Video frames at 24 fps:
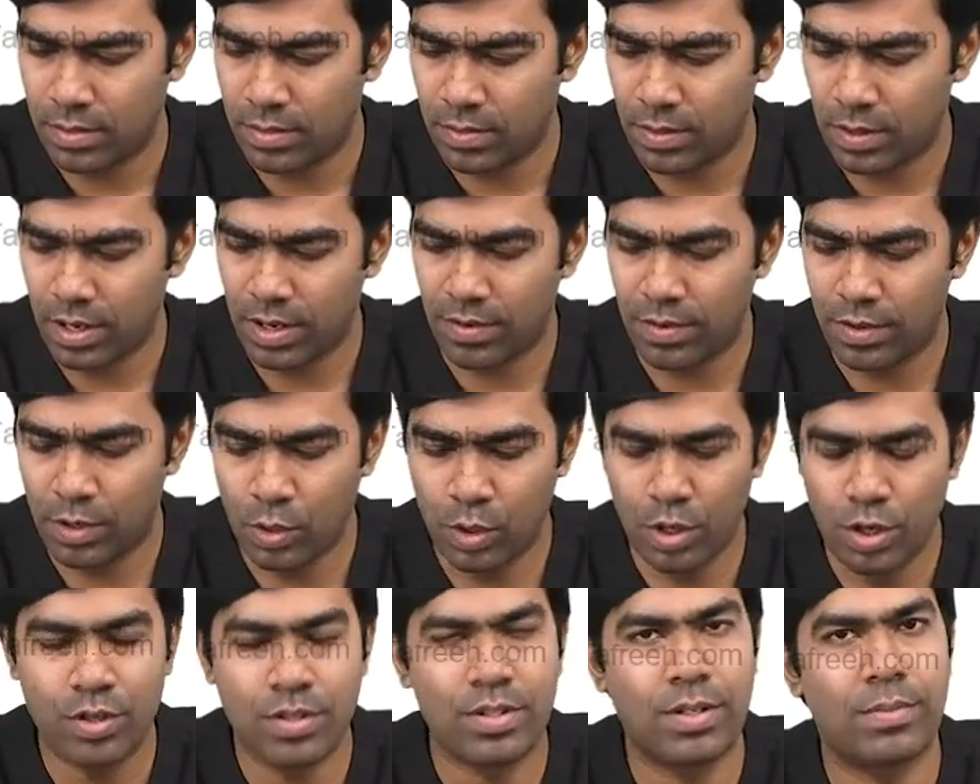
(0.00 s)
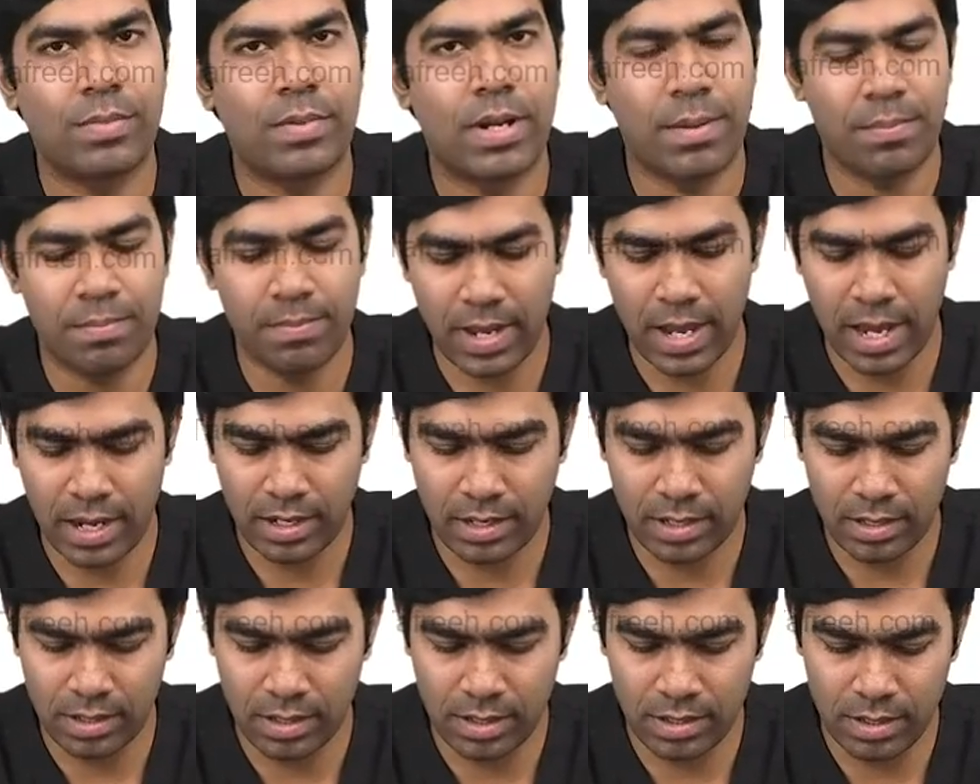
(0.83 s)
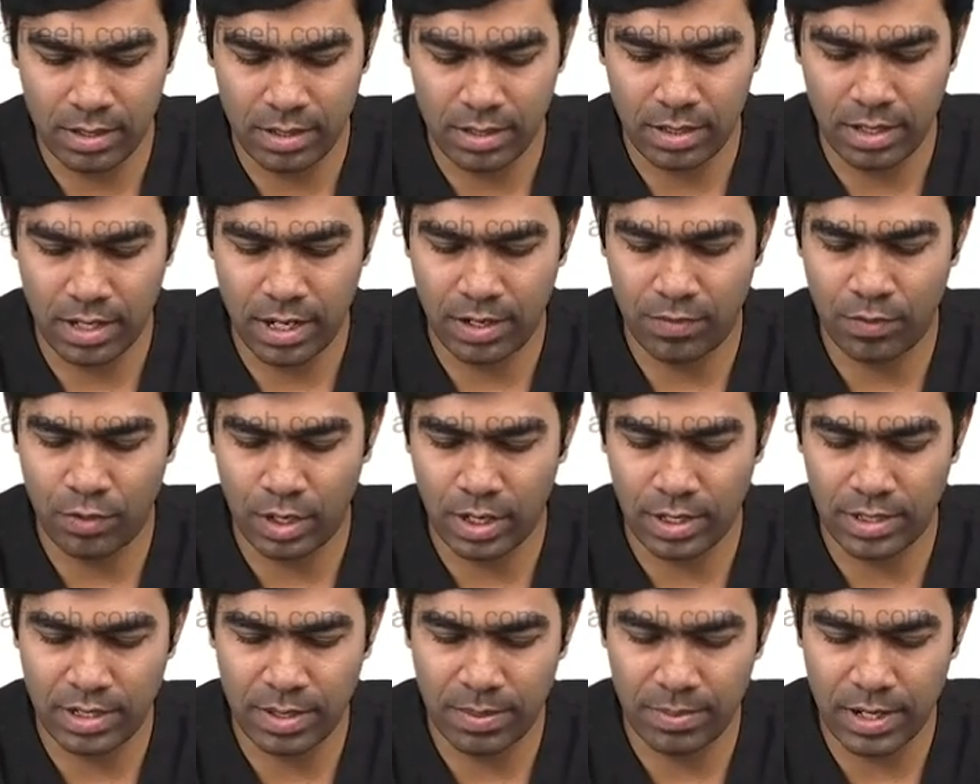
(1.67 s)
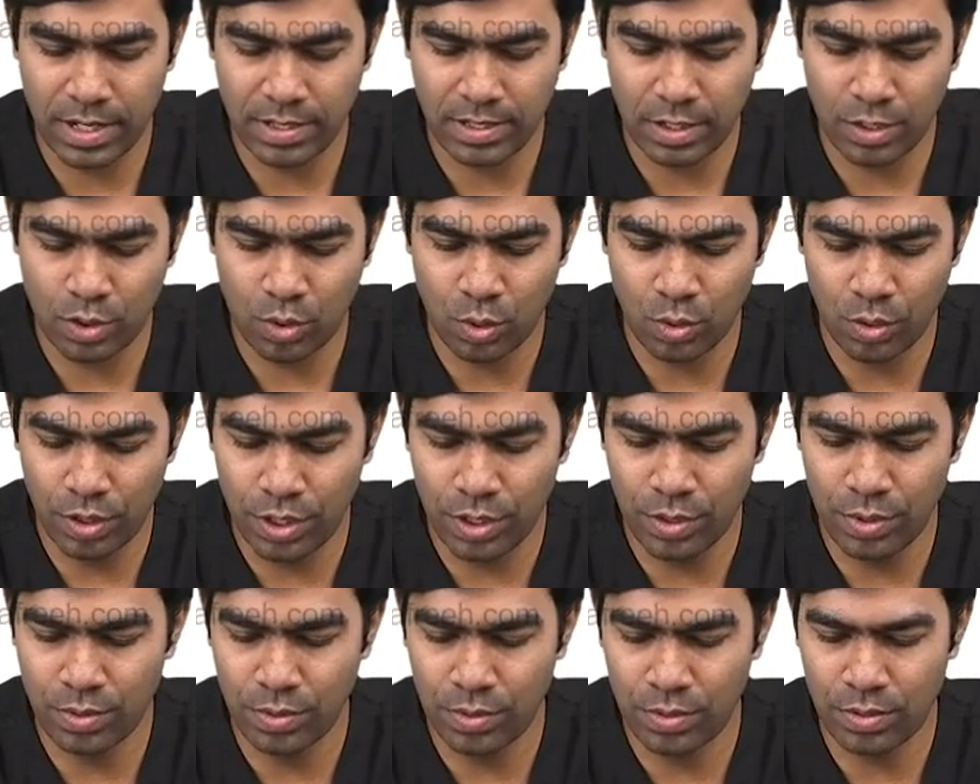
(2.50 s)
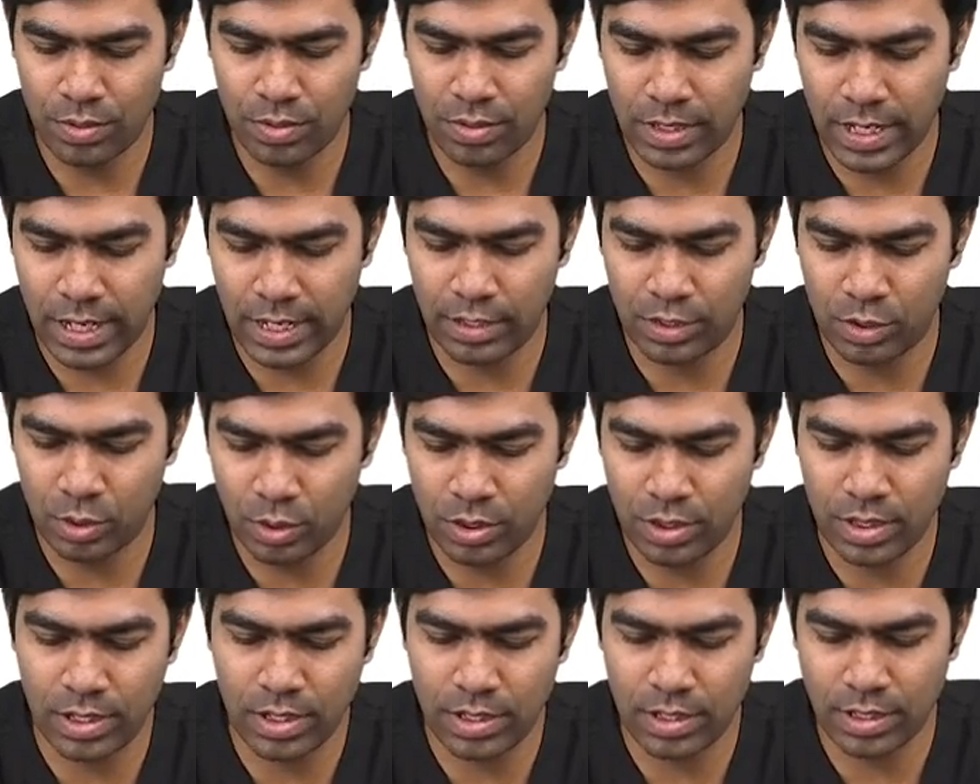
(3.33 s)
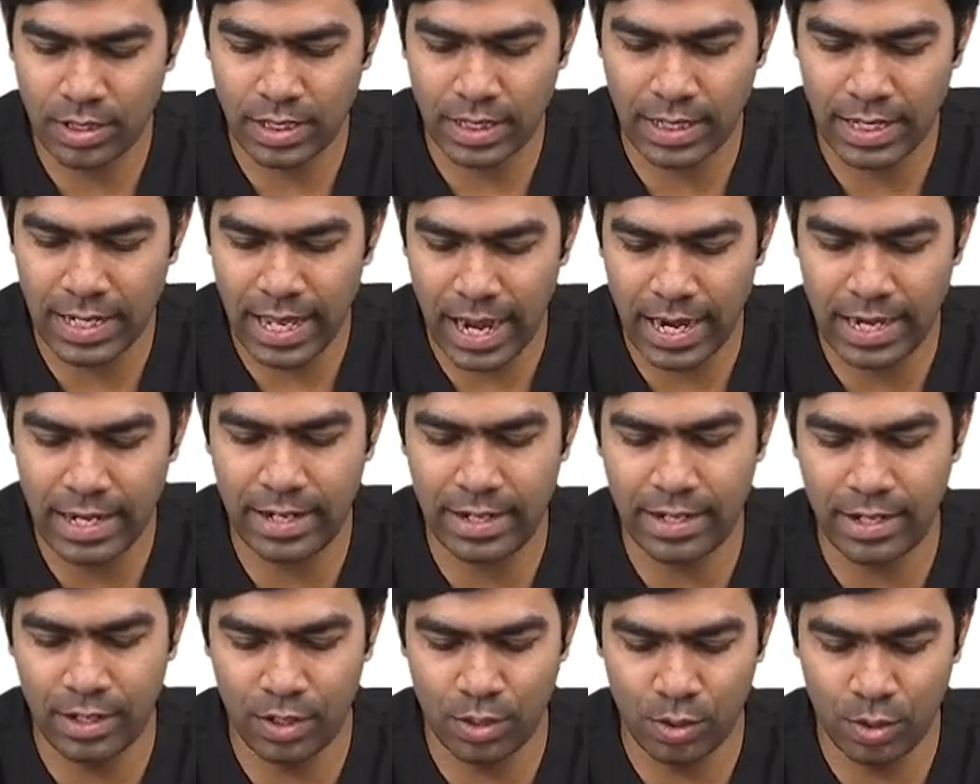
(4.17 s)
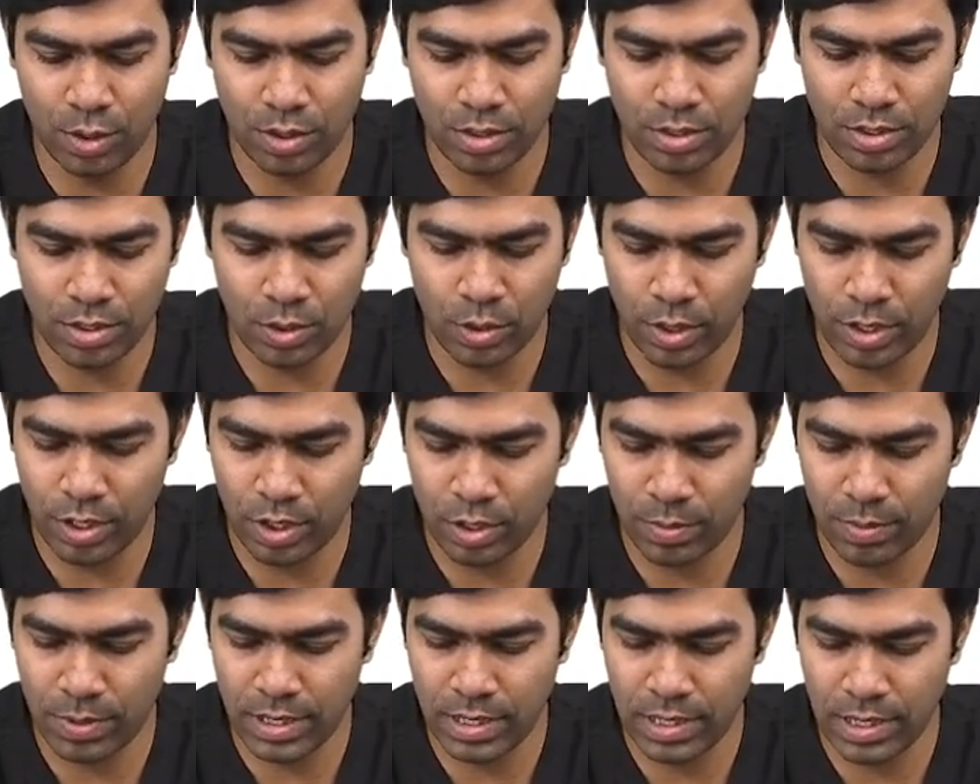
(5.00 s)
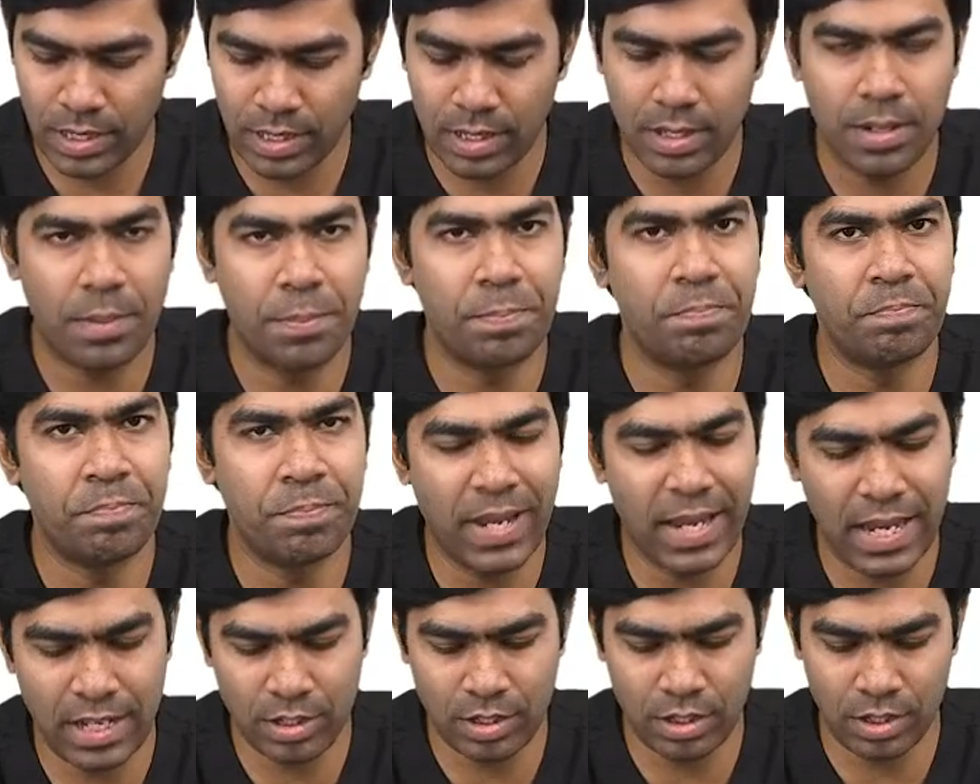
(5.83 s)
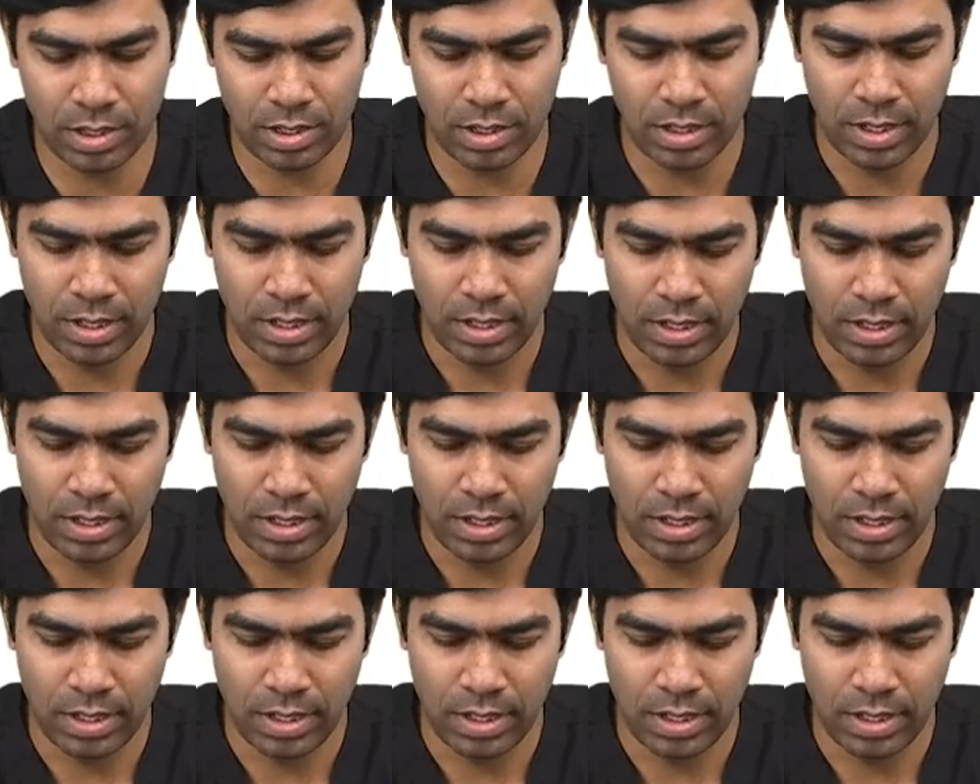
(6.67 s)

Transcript: What I told you some time back. Like for example, as I told you, the exogenous or the dietary glucose is going to be the major